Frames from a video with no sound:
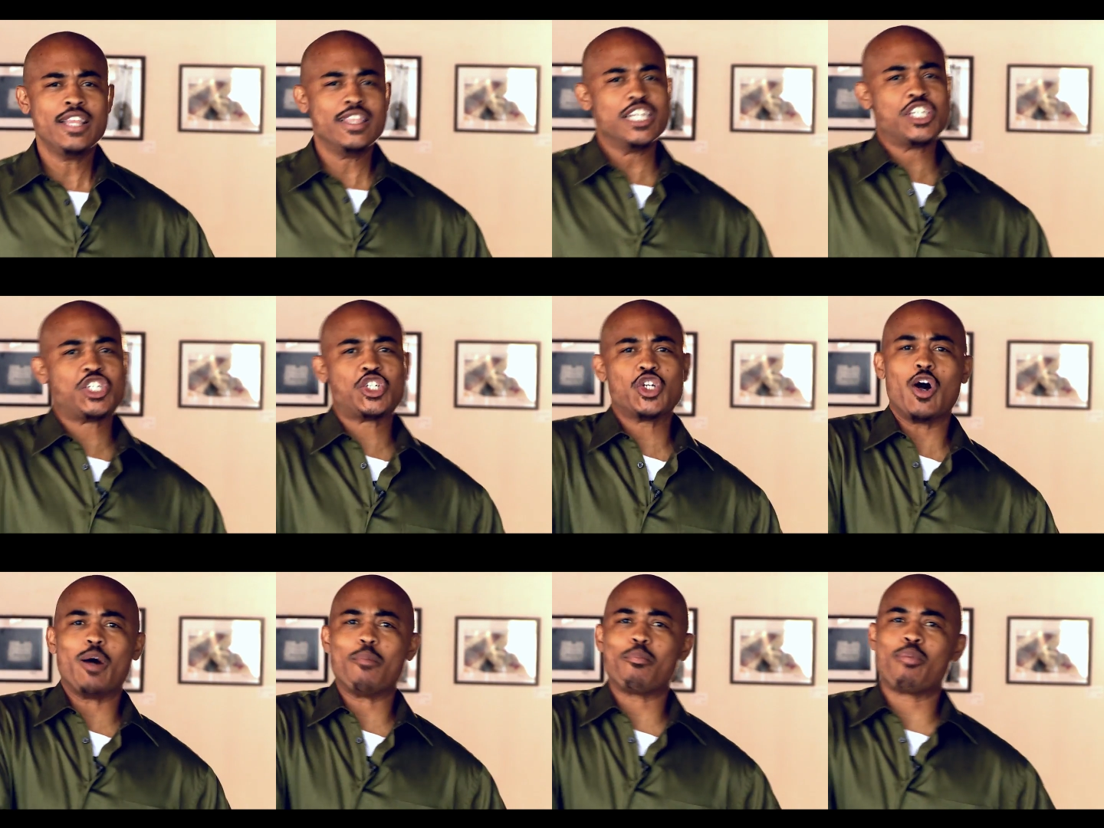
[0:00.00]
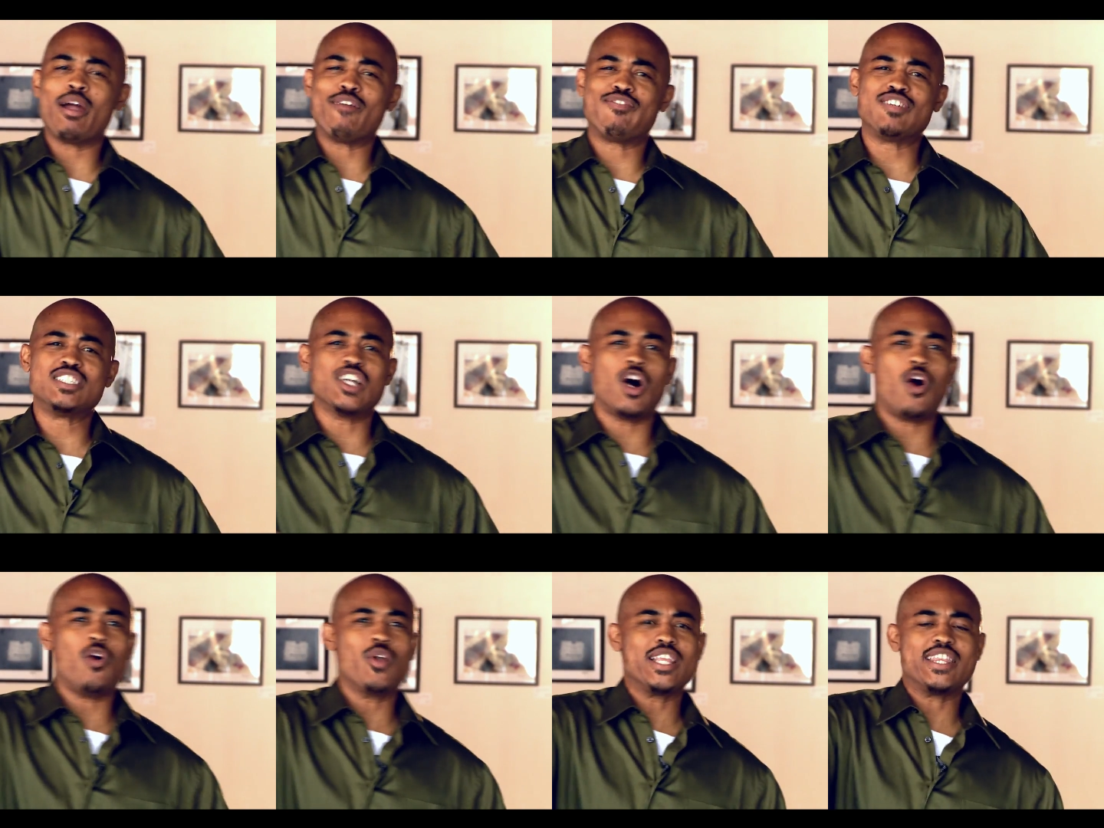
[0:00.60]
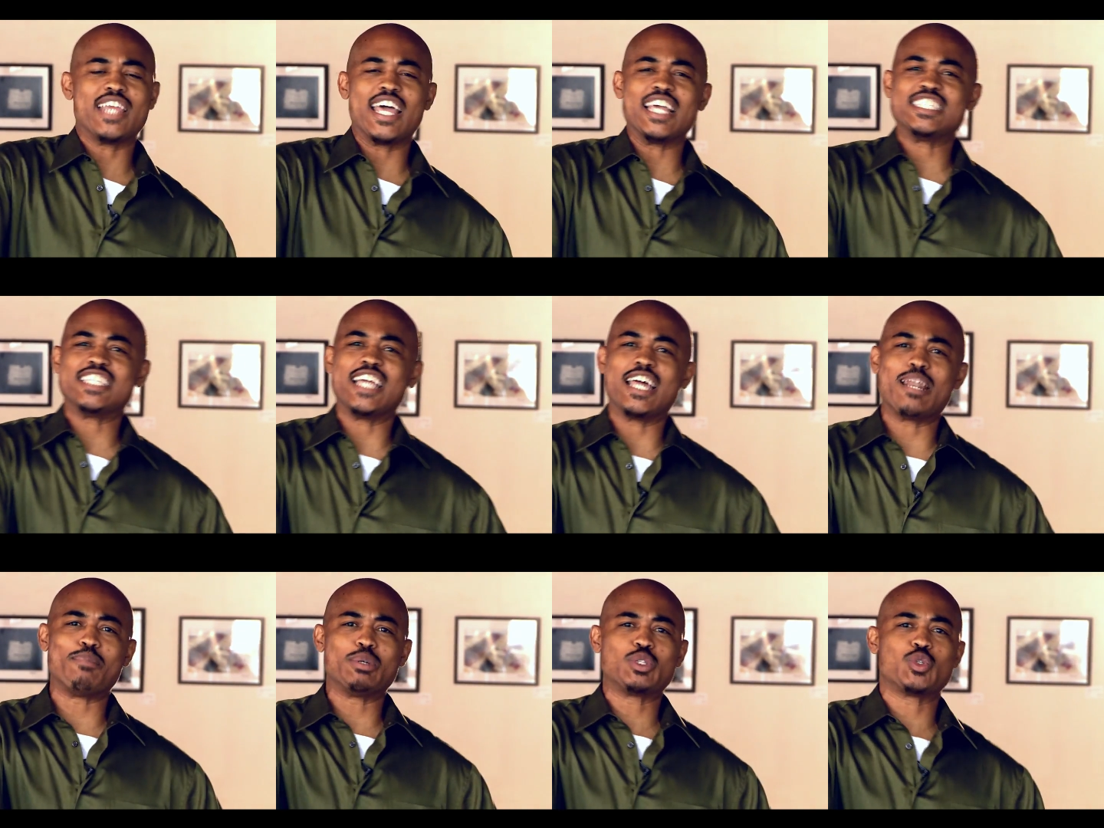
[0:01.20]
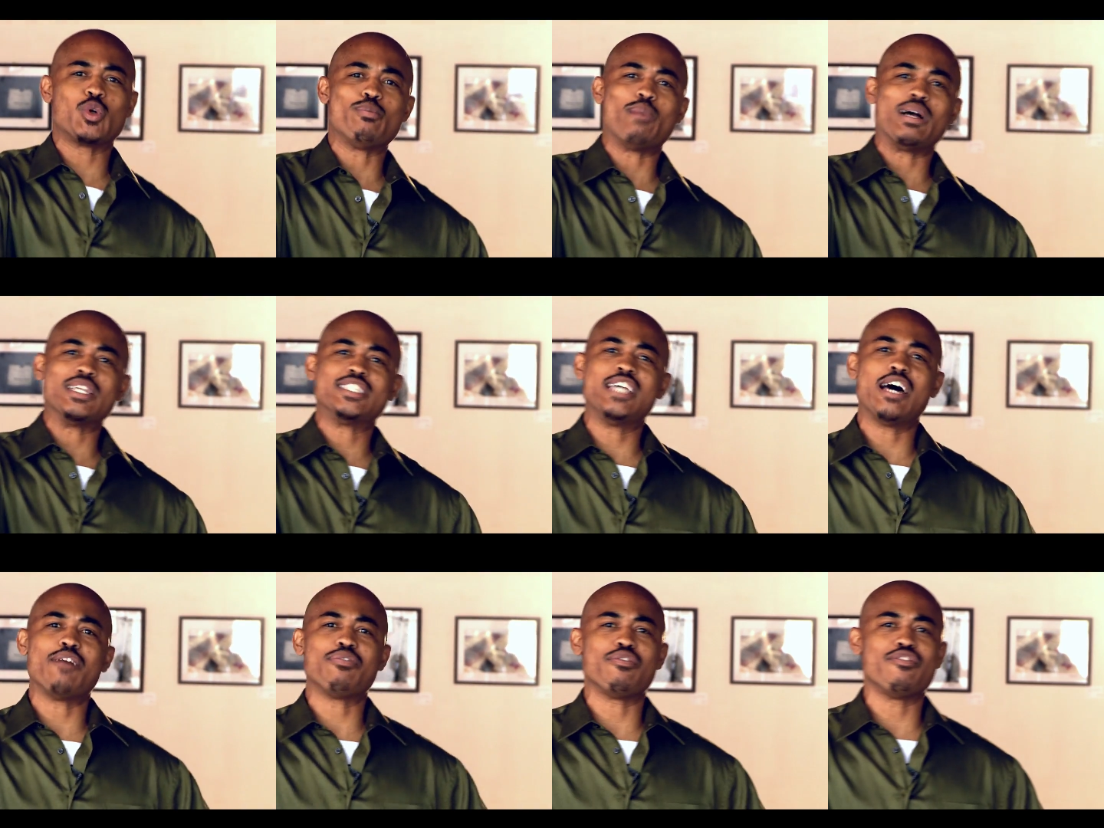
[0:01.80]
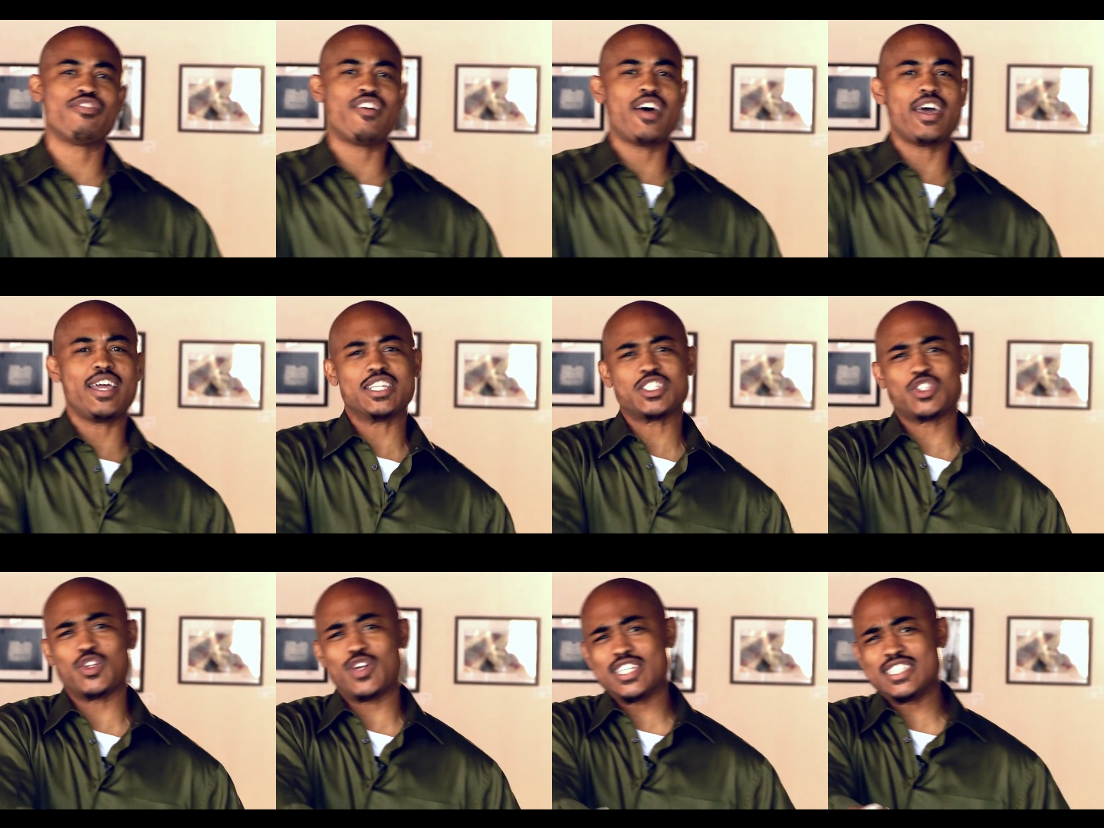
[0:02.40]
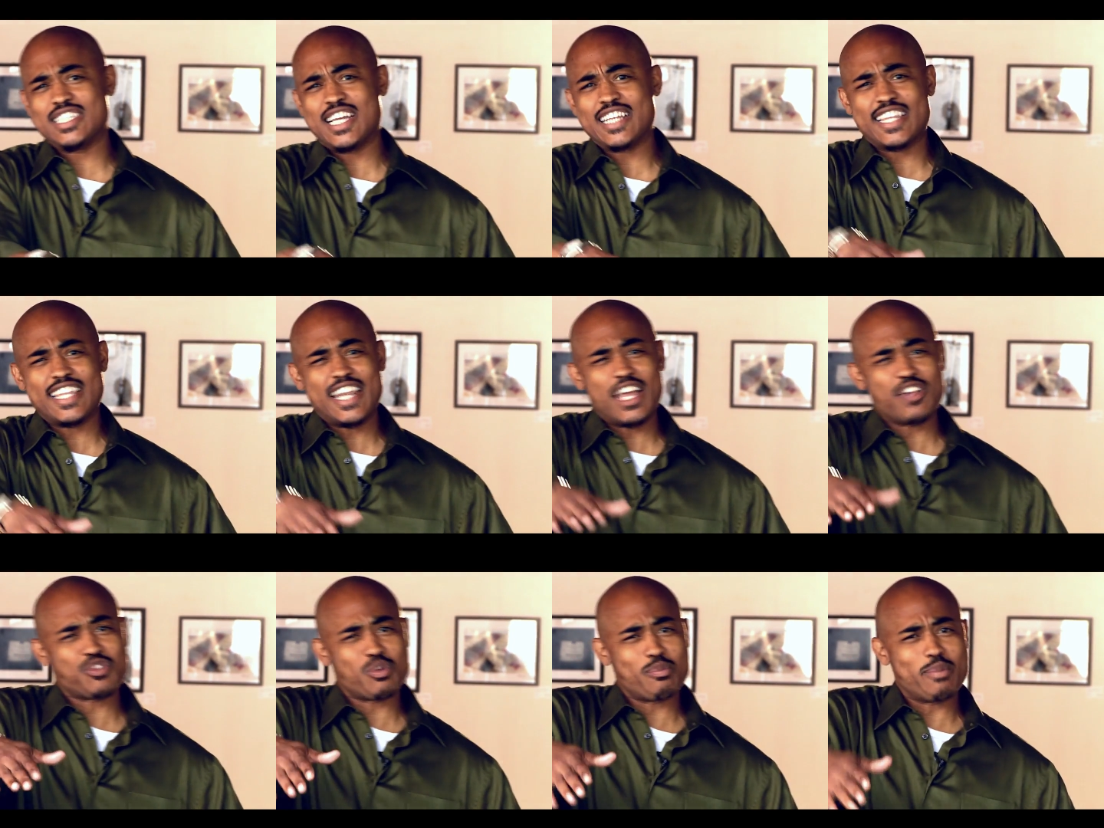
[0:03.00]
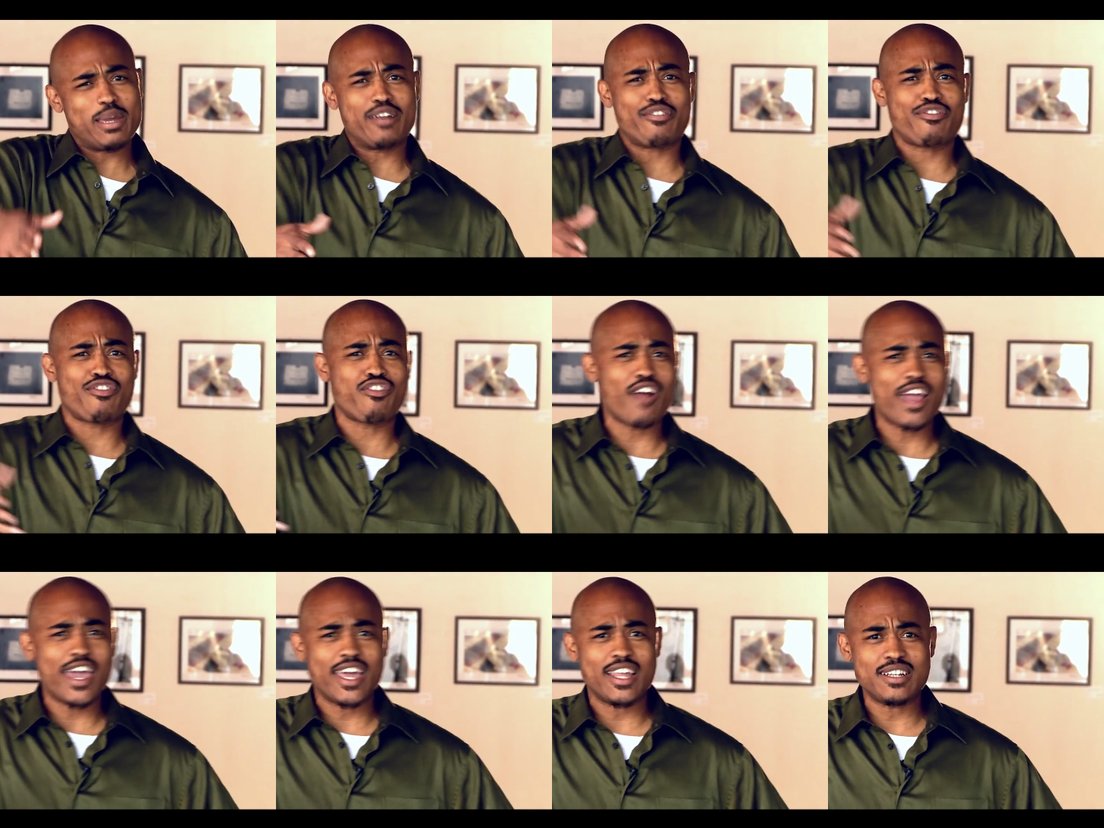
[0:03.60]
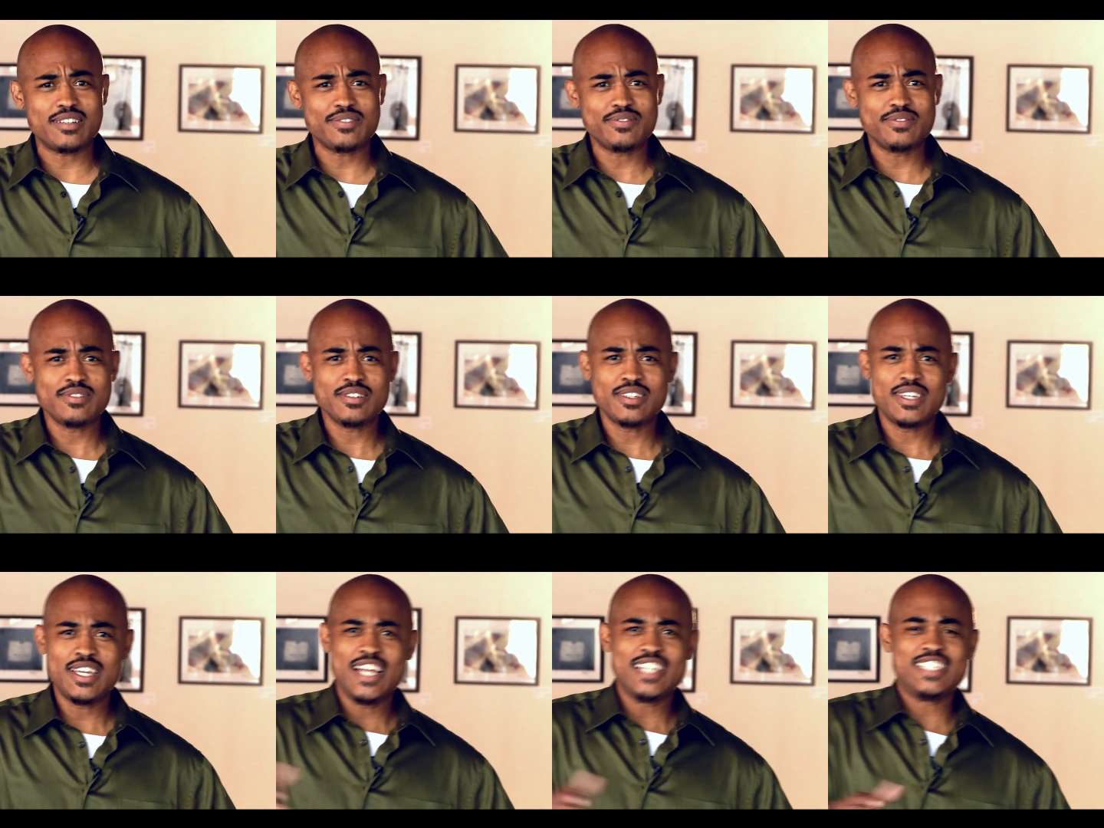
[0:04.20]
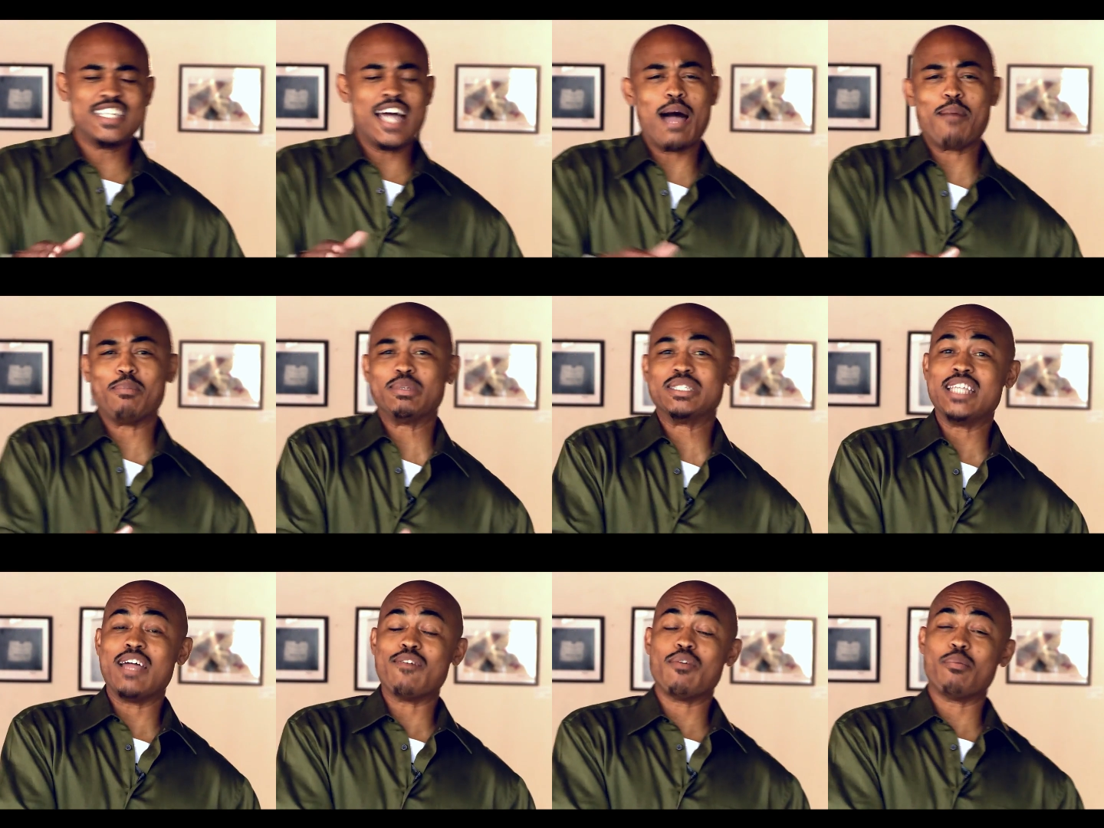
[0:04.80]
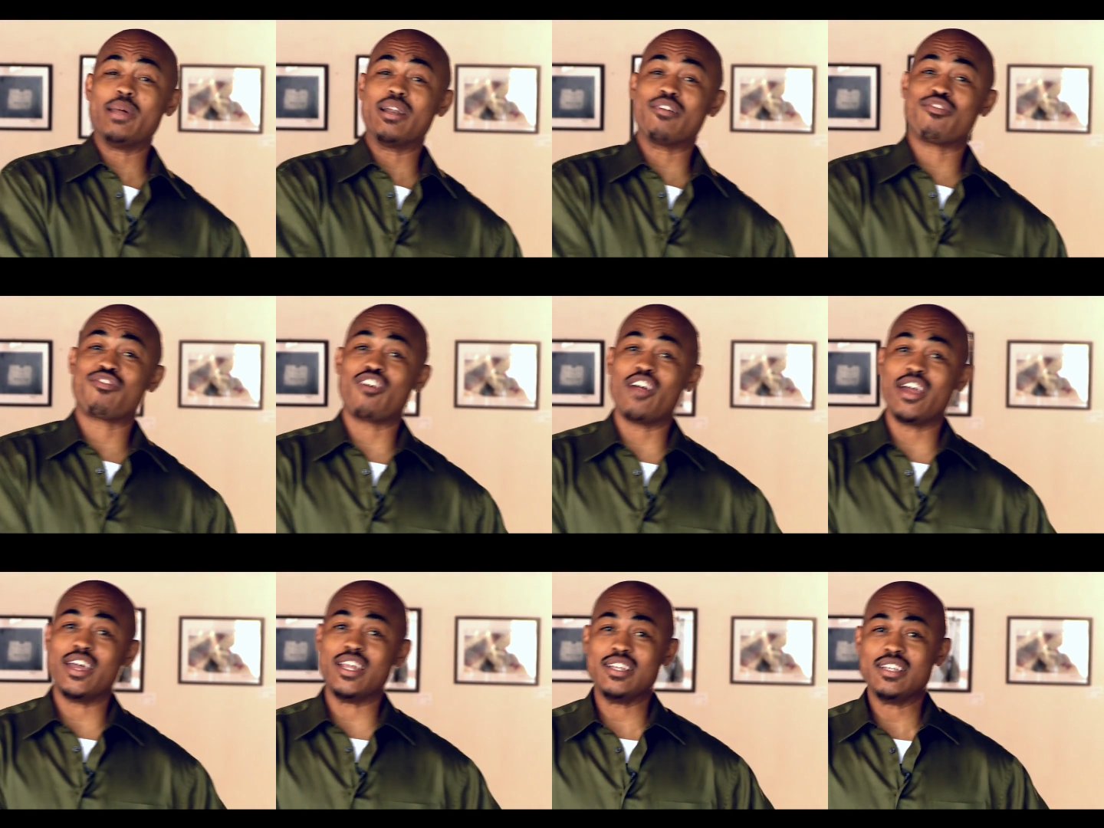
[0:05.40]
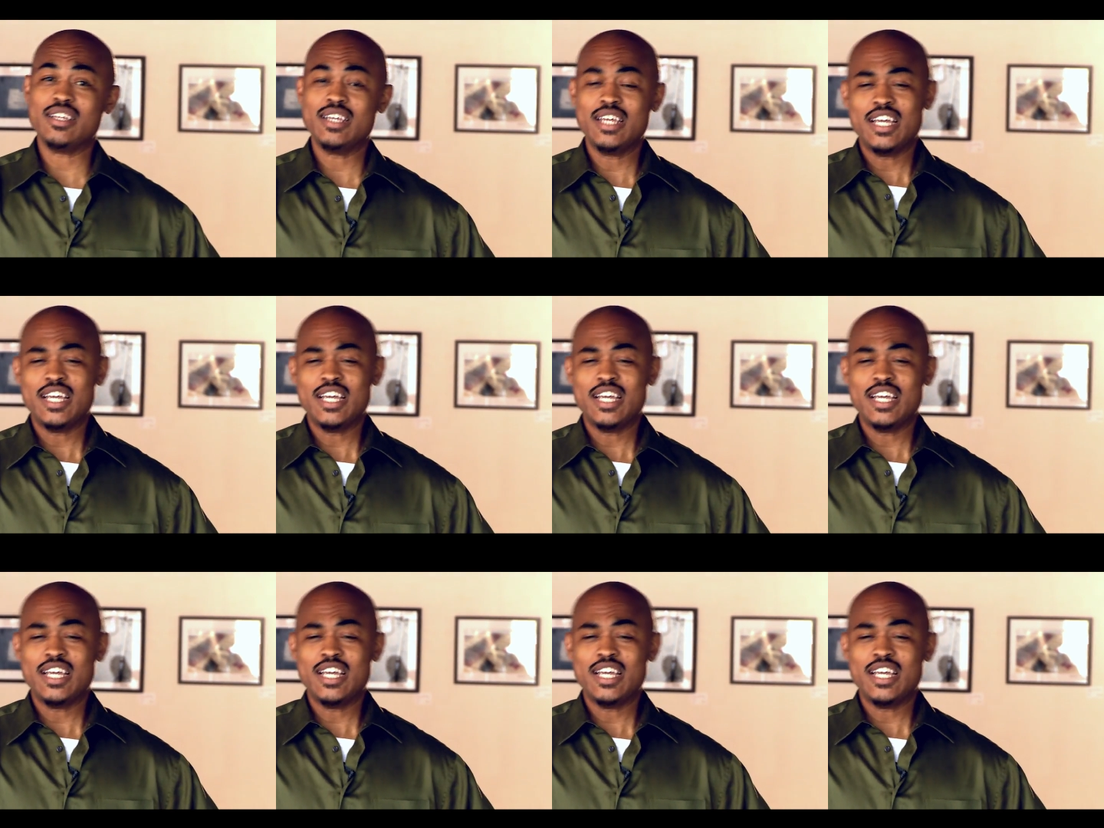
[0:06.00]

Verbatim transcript: This short breath is the only thing standing between myself and failure, so there's nothing else for me to fret. Tom has never been a friend.